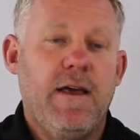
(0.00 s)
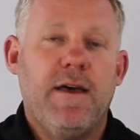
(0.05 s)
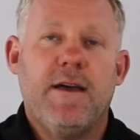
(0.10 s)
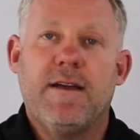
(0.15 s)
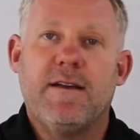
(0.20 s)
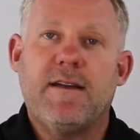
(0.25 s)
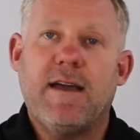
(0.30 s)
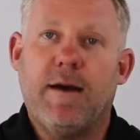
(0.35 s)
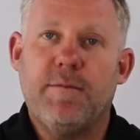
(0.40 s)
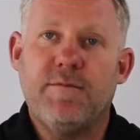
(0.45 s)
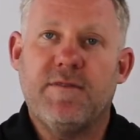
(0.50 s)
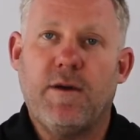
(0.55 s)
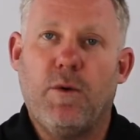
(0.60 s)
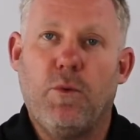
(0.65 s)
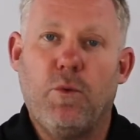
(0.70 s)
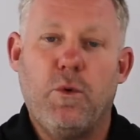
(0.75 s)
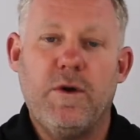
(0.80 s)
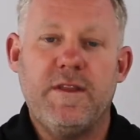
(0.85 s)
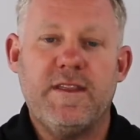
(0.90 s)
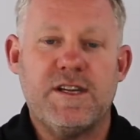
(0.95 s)
It comes
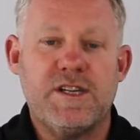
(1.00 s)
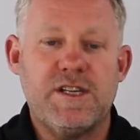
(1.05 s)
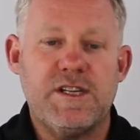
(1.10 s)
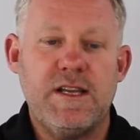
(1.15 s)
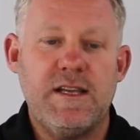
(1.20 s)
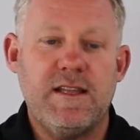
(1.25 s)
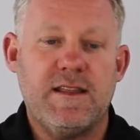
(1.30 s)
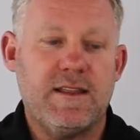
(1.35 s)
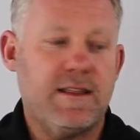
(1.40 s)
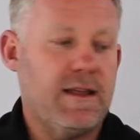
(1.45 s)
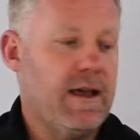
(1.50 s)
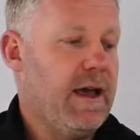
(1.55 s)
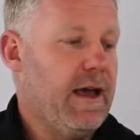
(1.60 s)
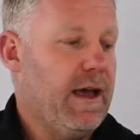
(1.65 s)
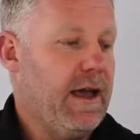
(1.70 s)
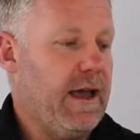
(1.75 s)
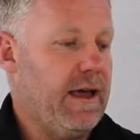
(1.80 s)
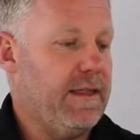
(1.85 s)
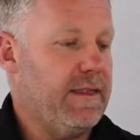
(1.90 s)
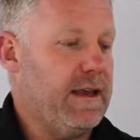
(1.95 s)
with a sheath,
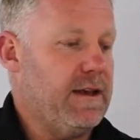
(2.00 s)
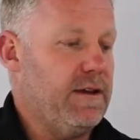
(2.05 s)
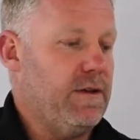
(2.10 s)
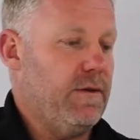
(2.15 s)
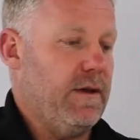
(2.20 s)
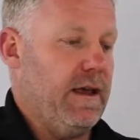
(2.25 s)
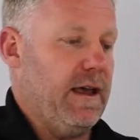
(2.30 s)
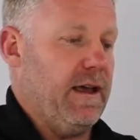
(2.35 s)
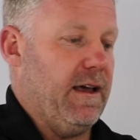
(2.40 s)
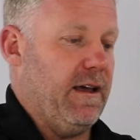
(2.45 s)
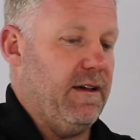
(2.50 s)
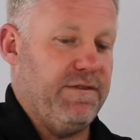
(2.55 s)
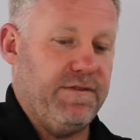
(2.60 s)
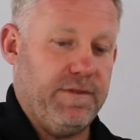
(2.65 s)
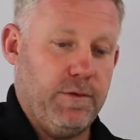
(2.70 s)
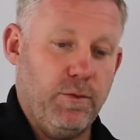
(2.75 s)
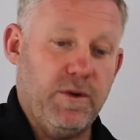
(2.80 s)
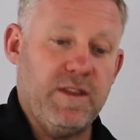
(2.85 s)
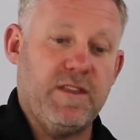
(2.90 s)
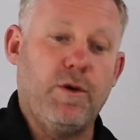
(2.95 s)
and then you have,
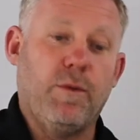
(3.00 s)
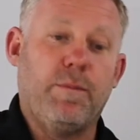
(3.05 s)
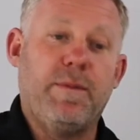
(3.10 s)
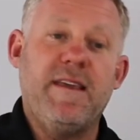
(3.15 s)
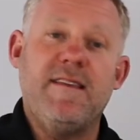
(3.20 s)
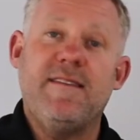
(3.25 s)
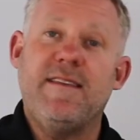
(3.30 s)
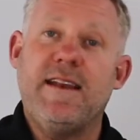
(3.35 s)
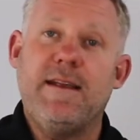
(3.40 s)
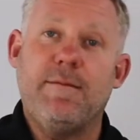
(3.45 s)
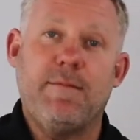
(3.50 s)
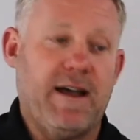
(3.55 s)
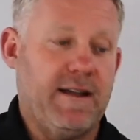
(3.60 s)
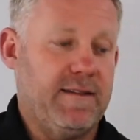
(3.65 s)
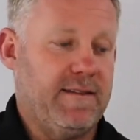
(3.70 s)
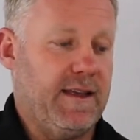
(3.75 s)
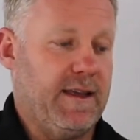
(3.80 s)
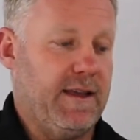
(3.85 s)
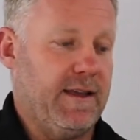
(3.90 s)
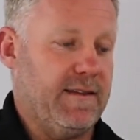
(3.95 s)
with your BCD
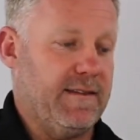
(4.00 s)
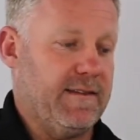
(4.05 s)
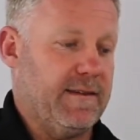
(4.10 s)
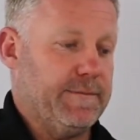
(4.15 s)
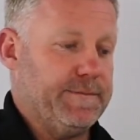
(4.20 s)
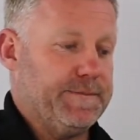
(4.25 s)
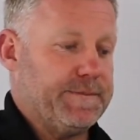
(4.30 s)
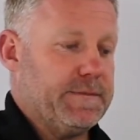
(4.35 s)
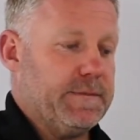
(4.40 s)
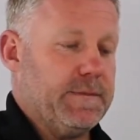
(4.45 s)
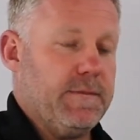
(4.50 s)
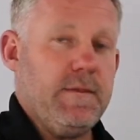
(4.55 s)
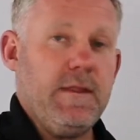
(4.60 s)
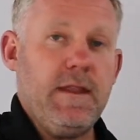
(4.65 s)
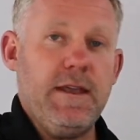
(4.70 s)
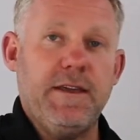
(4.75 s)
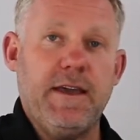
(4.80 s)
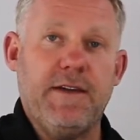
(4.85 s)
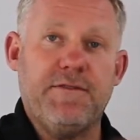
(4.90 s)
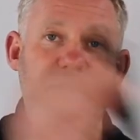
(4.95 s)
mounting kits,
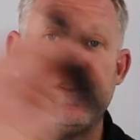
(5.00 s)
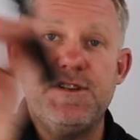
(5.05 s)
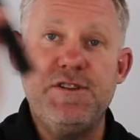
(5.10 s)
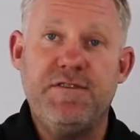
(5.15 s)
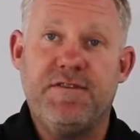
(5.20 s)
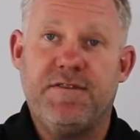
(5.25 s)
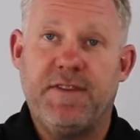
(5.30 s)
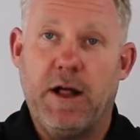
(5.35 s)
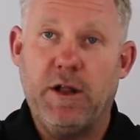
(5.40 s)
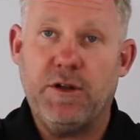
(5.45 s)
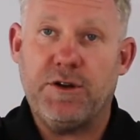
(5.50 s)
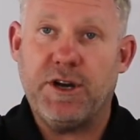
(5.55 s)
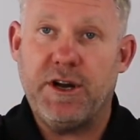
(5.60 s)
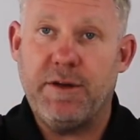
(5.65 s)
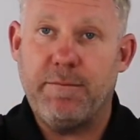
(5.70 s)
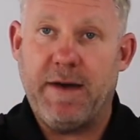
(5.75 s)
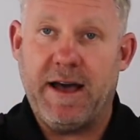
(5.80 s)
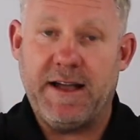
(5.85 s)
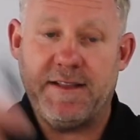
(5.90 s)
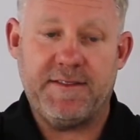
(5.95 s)
you have 2 Velcro
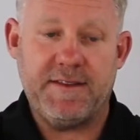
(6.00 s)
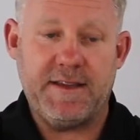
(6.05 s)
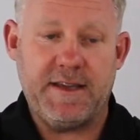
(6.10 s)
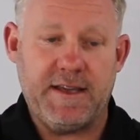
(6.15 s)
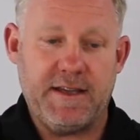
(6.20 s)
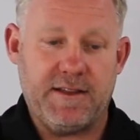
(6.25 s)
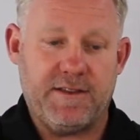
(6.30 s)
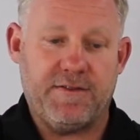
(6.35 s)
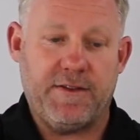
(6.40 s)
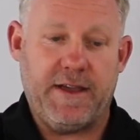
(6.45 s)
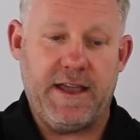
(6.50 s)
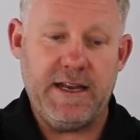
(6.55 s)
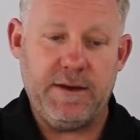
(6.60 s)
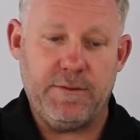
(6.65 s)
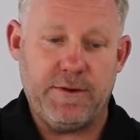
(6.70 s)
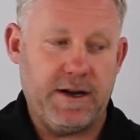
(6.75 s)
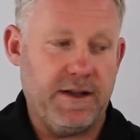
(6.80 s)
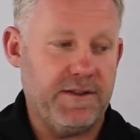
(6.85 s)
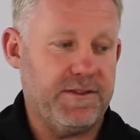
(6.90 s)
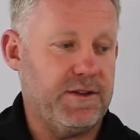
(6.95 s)
mounting kits for
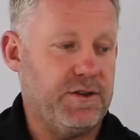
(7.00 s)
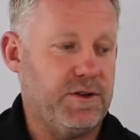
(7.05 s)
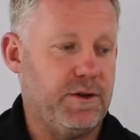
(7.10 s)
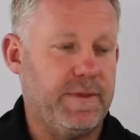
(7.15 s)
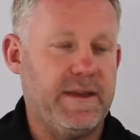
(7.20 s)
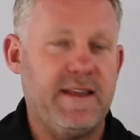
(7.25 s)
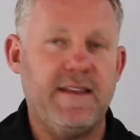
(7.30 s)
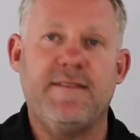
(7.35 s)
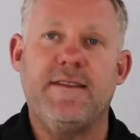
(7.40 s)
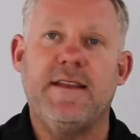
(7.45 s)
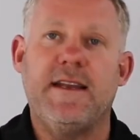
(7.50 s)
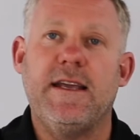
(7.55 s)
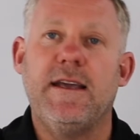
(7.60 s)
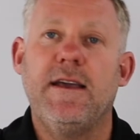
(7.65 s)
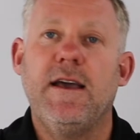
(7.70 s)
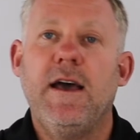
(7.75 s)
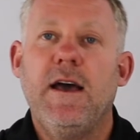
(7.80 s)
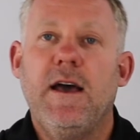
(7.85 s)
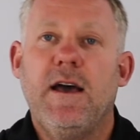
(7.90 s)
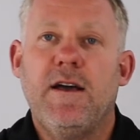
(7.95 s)
anywhere else in your BCD,
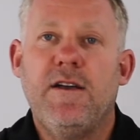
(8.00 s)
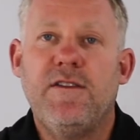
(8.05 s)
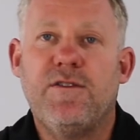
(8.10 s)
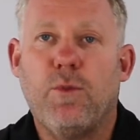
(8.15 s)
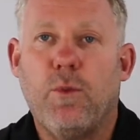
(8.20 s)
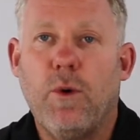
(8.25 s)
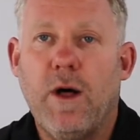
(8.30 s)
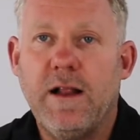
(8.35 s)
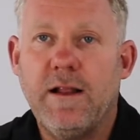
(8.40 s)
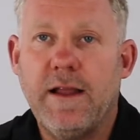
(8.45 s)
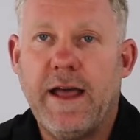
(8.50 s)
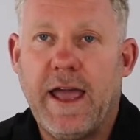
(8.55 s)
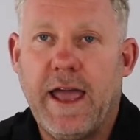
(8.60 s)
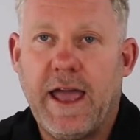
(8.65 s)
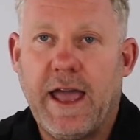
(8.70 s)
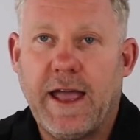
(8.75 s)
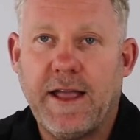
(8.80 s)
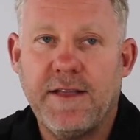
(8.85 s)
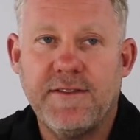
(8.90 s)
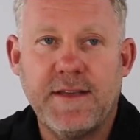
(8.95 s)
as well
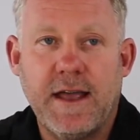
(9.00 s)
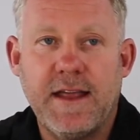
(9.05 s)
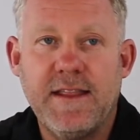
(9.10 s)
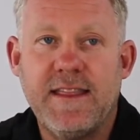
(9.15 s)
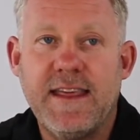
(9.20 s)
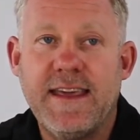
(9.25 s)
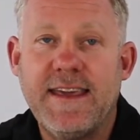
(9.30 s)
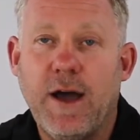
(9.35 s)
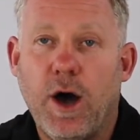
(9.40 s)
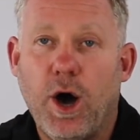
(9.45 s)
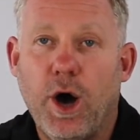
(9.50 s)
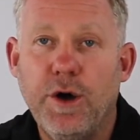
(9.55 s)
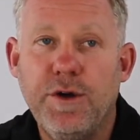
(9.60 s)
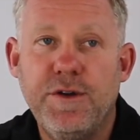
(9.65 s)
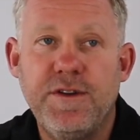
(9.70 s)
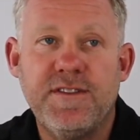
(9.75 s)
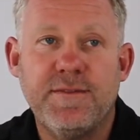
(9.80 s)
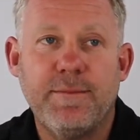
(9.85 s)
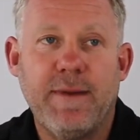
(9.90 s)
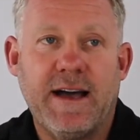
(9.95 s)
as the
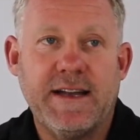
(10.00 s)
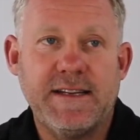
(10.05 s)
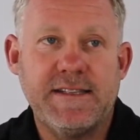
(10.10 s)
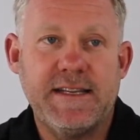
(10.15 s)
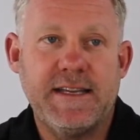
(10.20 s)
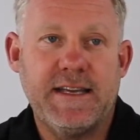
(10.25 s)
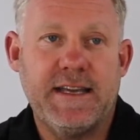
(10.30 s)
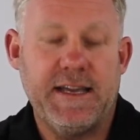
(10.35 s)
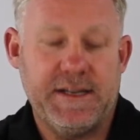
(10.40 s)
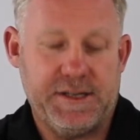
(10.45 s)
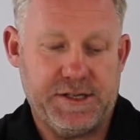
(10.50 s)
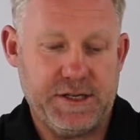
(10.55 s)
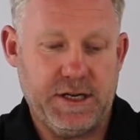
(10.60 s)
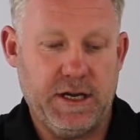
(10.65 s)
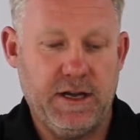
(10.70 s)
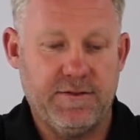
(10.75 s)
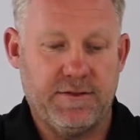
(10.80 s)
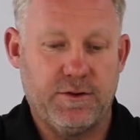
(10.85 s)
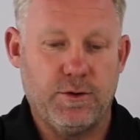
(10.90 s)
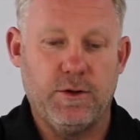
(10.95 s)
hose mounting kit.
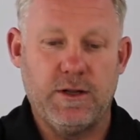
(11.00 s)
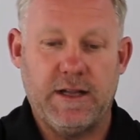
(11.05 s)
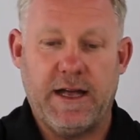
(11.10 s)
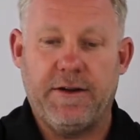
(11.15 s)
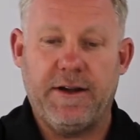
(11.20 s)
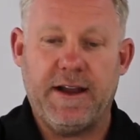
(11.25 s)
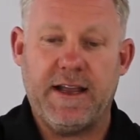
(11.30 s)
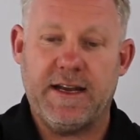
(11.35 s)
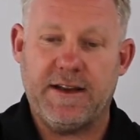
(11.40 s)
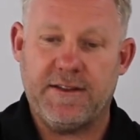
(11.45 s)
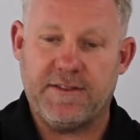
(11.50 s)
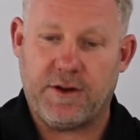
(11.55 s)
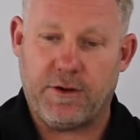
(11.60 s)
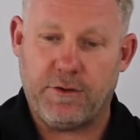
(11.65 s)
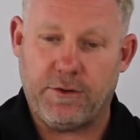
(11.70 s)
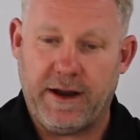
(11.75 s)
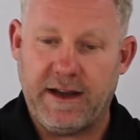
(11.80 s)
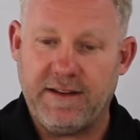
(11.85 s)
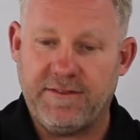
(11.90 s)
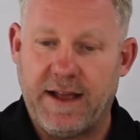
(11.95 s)
Overall, I reckon it's
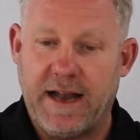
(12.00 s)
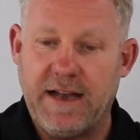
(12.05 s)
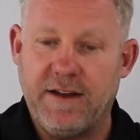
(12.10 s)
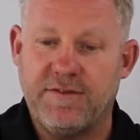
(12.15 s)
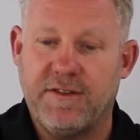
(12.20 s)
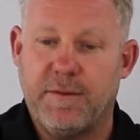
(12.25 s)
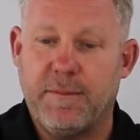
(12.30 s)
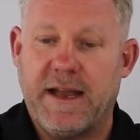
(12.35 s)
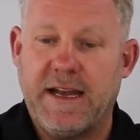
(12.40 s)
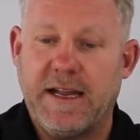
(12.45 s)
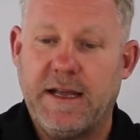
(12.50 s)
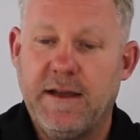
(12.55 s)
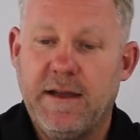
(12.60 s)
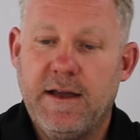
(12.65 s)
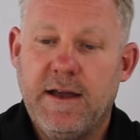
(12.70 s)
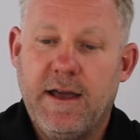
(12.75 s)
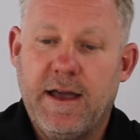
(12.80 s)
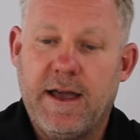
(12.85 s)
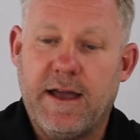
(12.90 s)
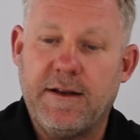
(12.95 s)
great value for money,
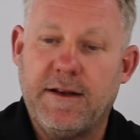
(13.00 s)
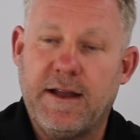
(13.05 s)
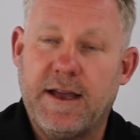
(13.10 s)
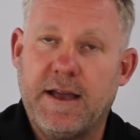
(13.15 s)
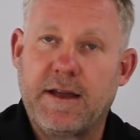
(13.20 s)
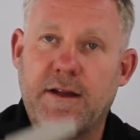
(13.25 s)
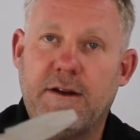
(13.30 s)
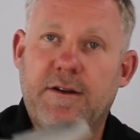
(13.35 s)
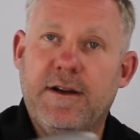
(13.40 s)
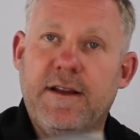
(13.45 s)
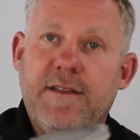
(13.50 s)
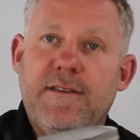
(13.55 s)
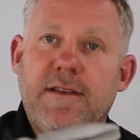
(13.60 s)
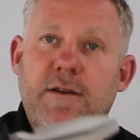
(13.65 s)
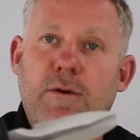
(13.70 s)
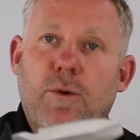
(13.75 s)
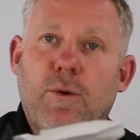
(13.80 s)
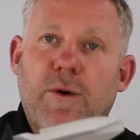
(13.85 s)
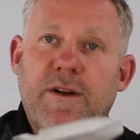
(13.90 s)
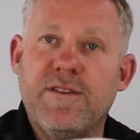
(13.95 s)
and Cressi
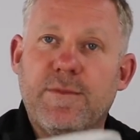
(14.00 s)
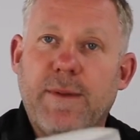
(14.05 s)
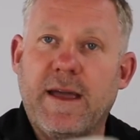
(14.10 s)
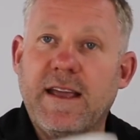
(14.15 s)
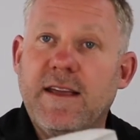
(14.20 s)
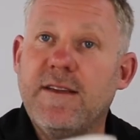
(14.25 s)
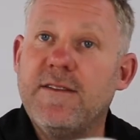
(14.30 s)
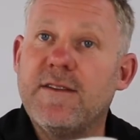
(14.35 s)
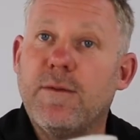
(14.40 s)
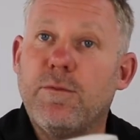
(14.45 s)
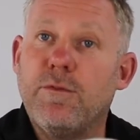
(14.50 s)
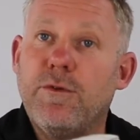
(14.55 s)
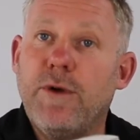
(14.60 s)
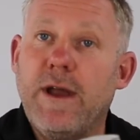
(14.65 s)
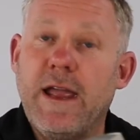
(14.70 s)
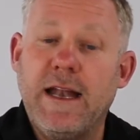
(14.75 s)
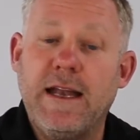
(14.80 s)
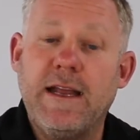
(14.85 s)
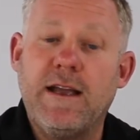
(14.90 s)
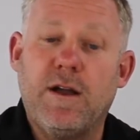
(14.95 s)
always making some
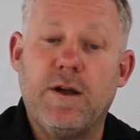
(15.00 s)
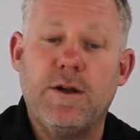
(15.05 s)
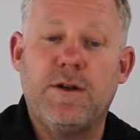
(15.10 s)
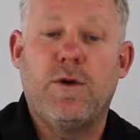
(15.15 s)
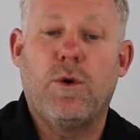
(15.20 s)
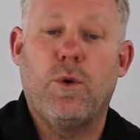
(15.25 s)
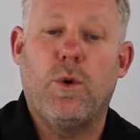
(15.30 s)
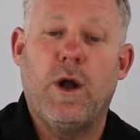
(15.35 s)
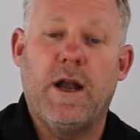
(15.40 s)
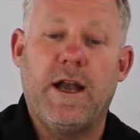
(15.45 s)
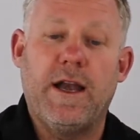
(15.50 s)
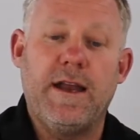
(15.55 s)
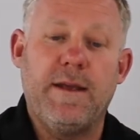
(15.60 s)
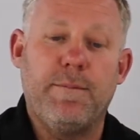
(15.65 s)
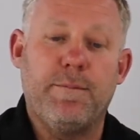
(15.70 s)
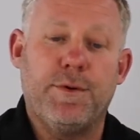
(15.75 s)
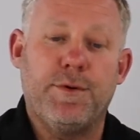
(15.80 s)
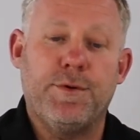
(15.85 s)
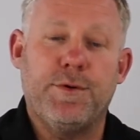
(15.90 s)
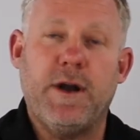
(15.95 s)
really good quality
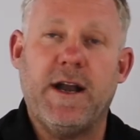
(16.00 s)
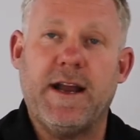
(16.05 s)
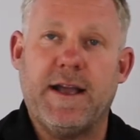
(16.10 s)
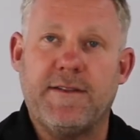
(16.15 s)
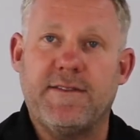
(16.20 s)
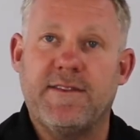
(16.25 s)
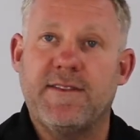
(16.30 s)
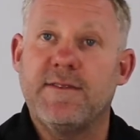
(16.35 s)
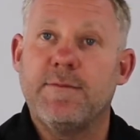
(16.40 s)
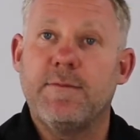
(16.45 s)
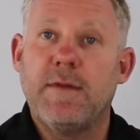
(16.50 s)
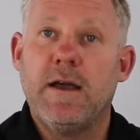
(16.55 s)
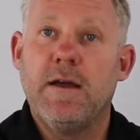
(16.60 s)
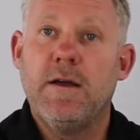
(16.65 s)
products.